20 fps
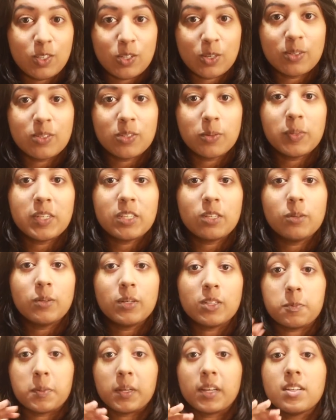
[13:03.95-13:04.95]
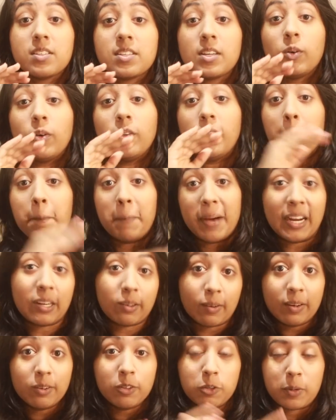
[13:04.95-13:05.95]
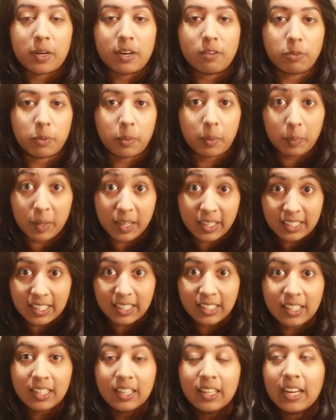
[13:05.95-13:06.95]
shows that we do is because they're on the background whenever we're working,